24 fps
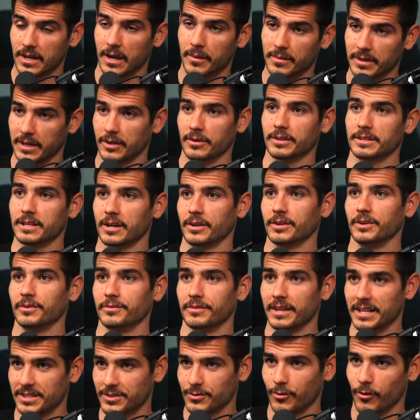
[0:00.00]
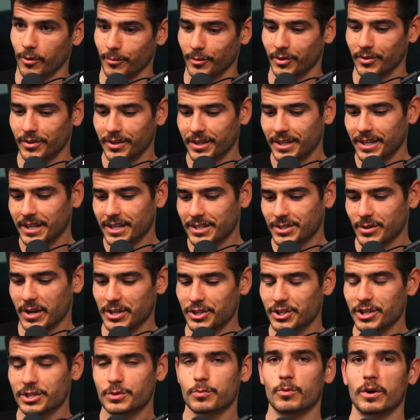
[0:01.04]
I'm here to tell you that's normal. So I
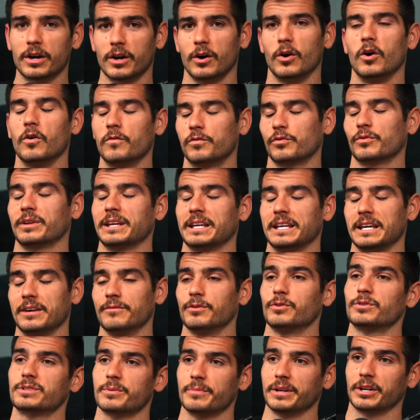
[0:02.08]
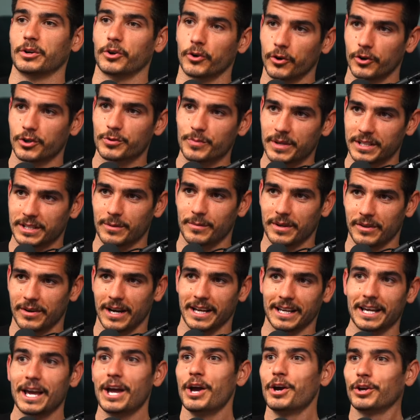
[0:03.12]
just want to hopefully give you some encouragement to be
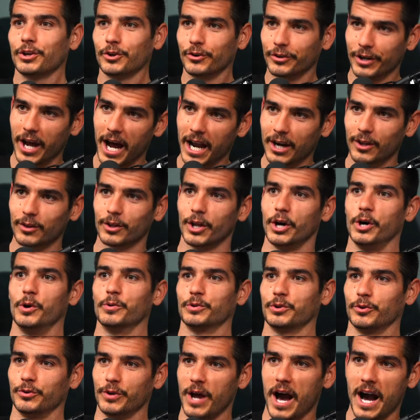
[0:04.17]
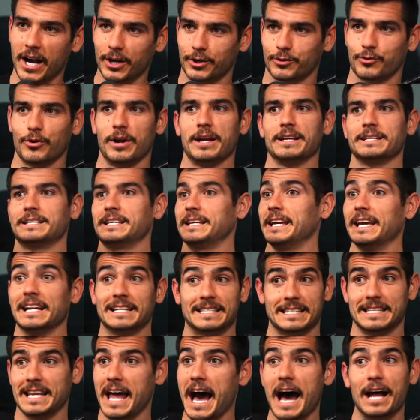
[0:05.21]
like, you're not alone. You're not crazy.
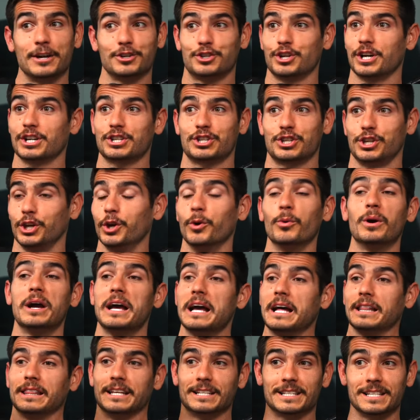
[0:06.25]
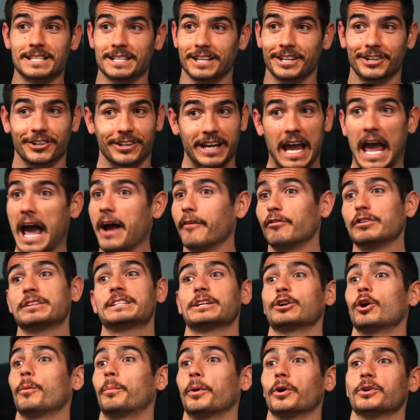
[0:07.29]
It's not just you. This is literally every
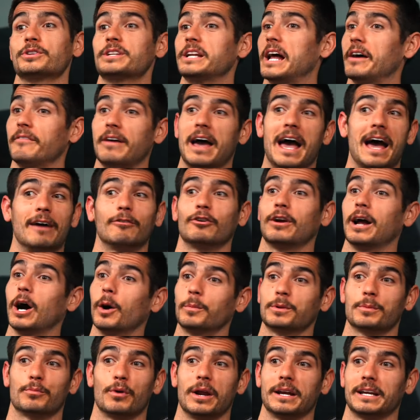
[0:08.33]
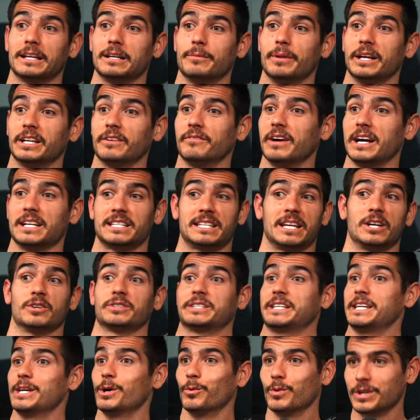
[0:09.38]
single person I've ever helped break into med device
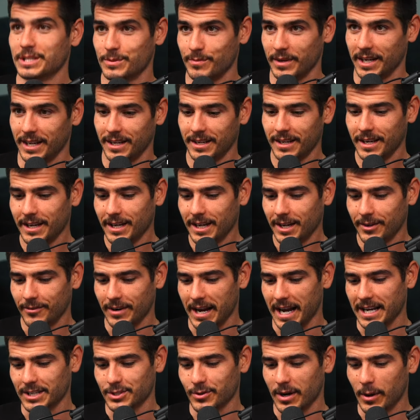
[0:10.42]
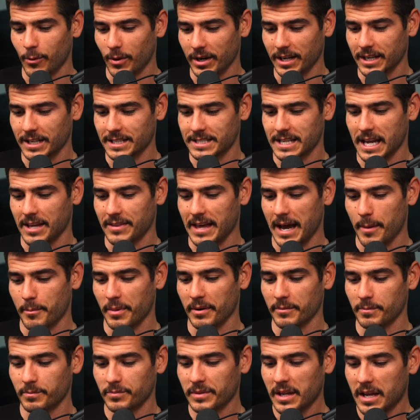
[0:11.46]
sales. It was me, right? So I wanted to say that.
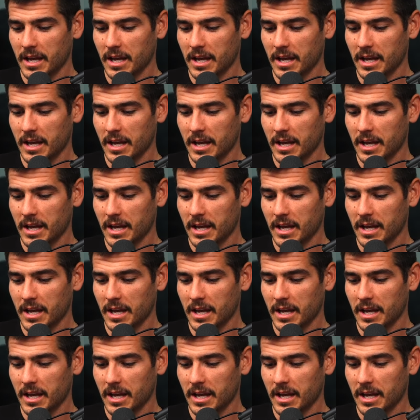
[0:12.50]
But